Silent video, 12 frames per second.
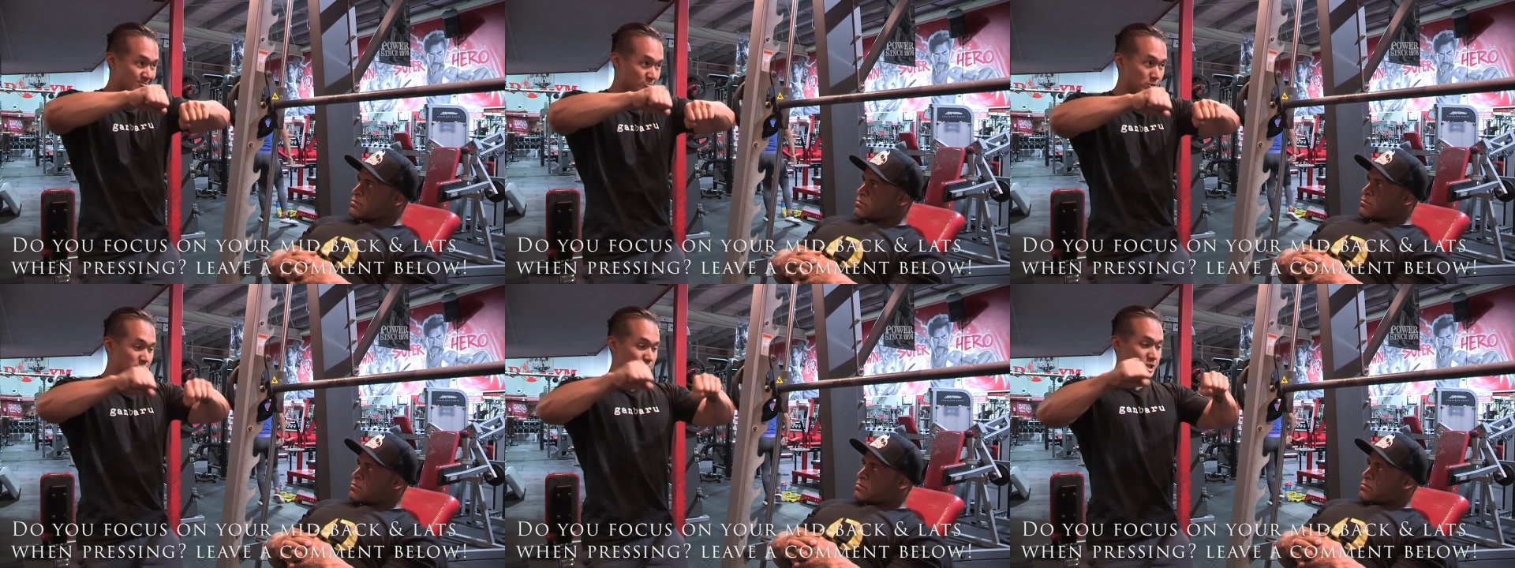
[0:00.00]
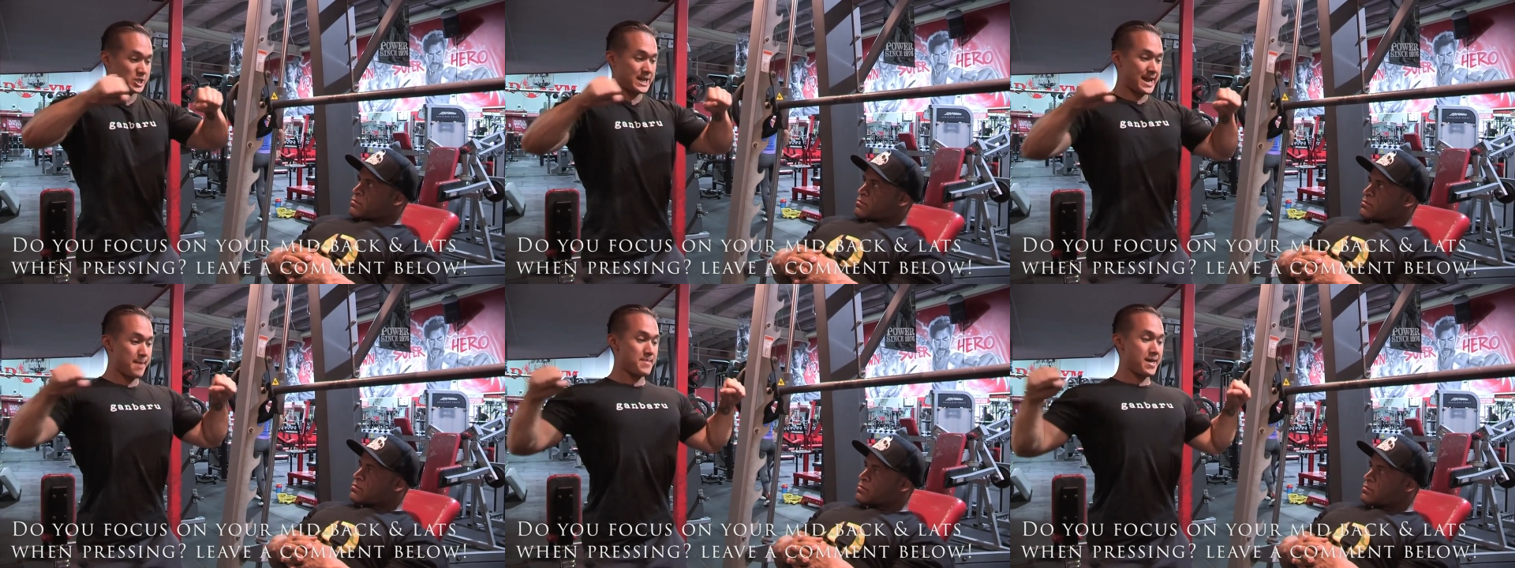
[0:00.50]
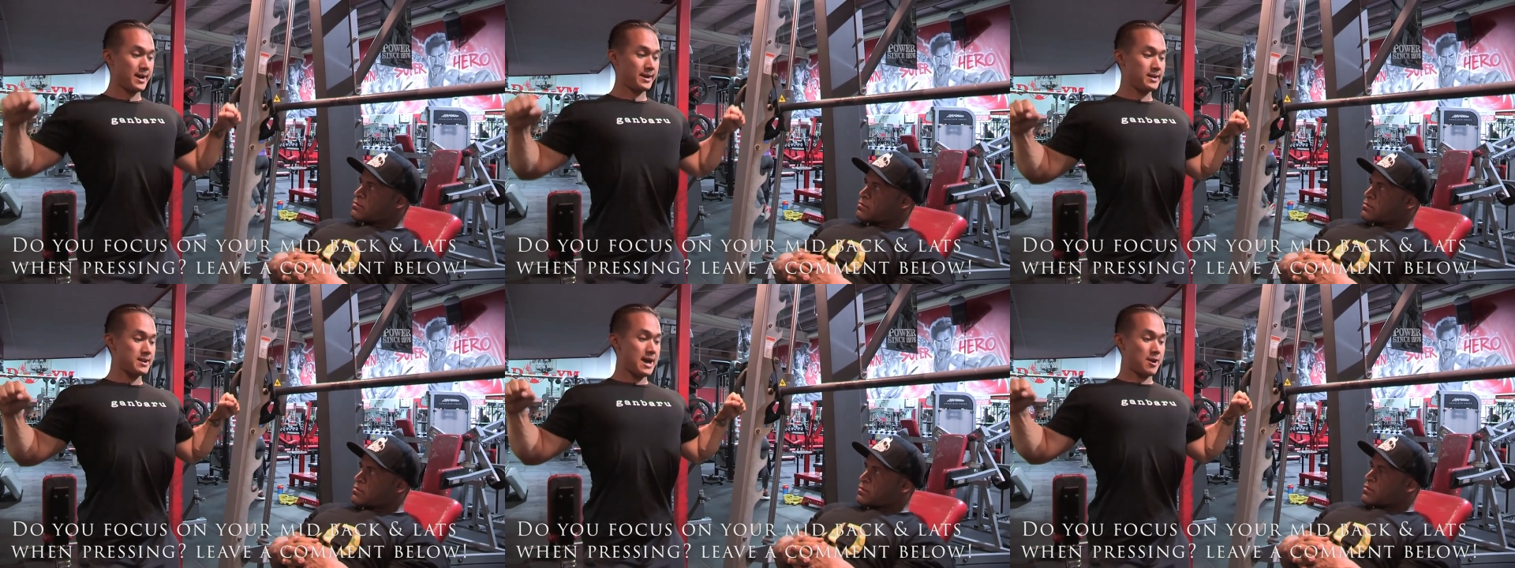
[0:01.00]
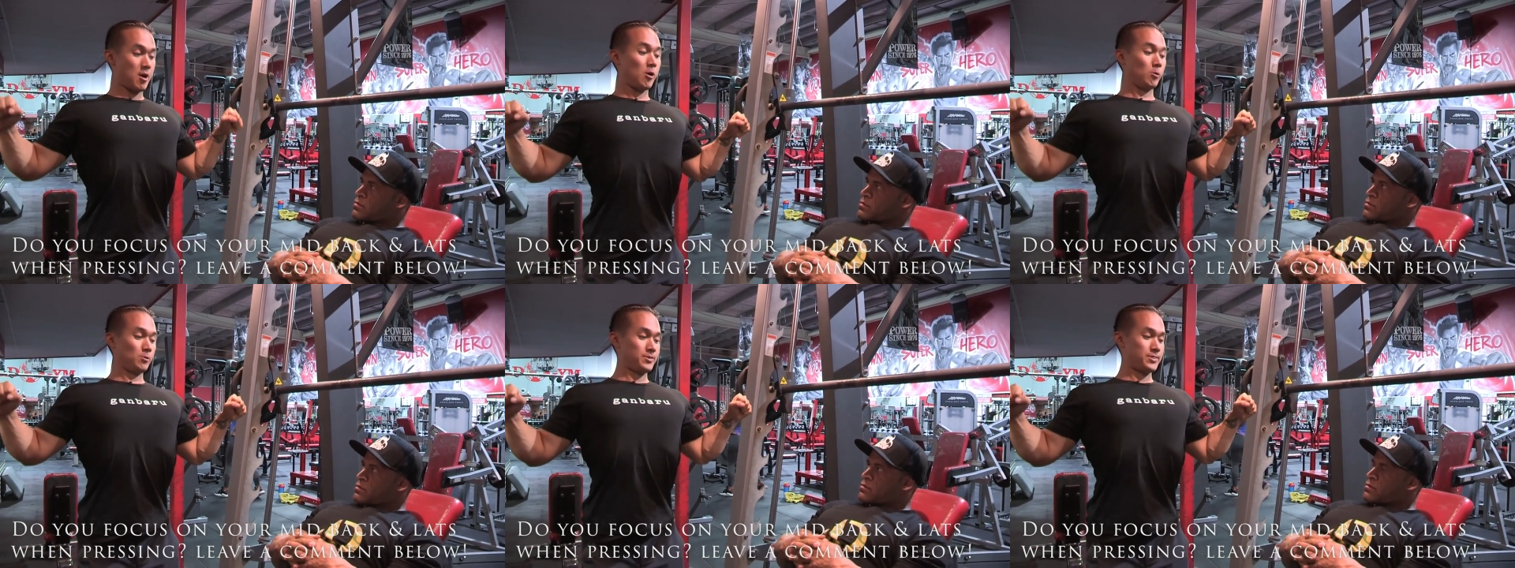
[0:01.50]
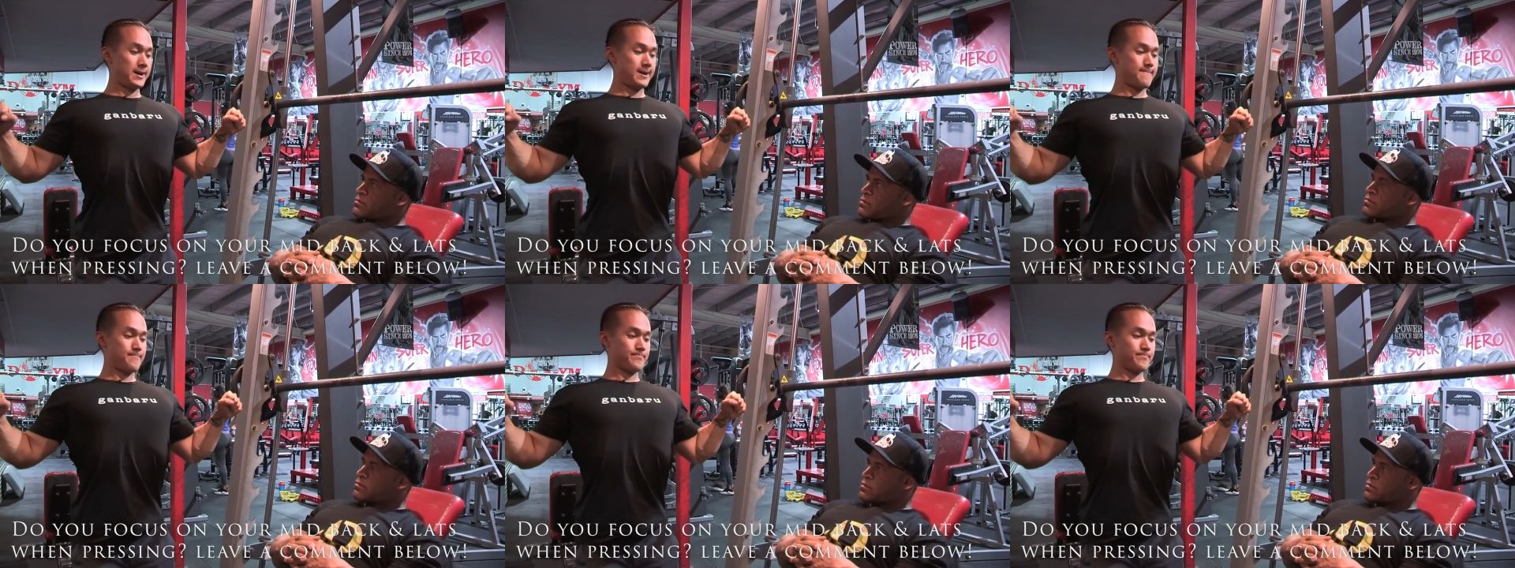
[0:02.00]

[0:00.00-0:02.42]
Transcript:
Speaker 1: Really jam that in and hold it there